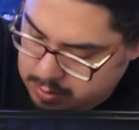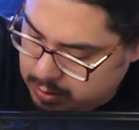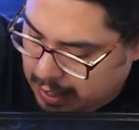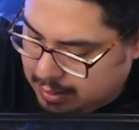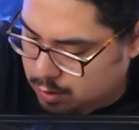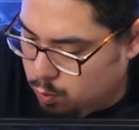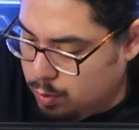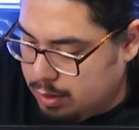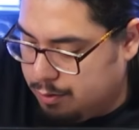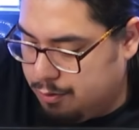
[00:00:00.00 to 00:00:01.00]
like
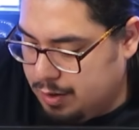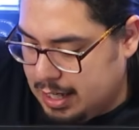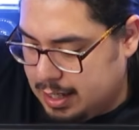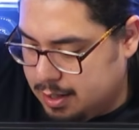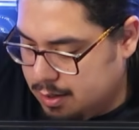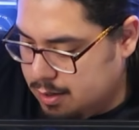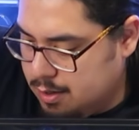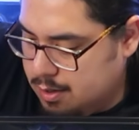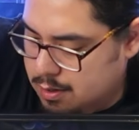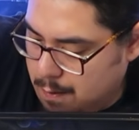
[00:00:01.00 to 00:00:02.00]
when you feed.
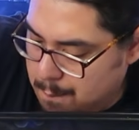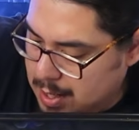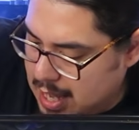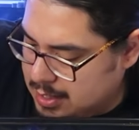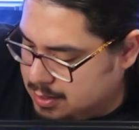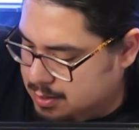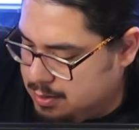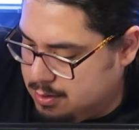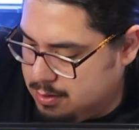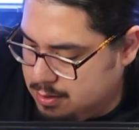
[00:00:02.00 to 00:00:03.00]
But
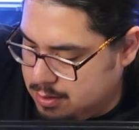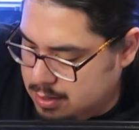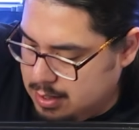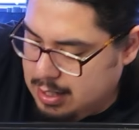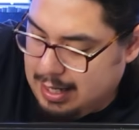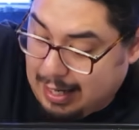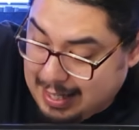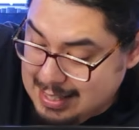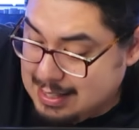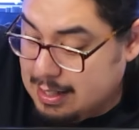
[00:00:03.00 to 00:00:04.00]
yeah, I
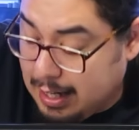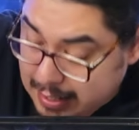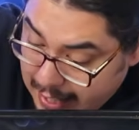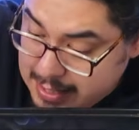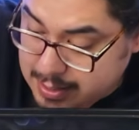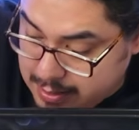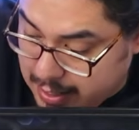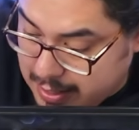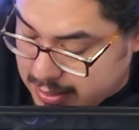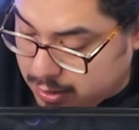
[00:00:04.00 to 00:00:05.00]
guess
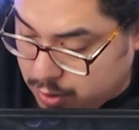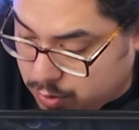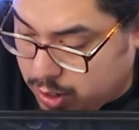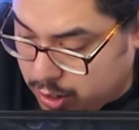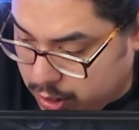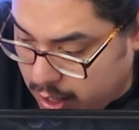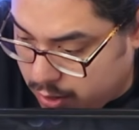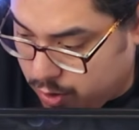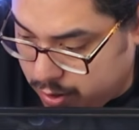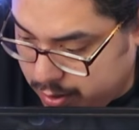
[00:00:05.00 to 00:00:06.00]
it is a little
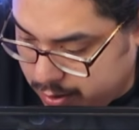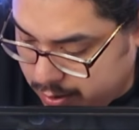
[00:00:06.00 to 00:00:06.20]
cluttered.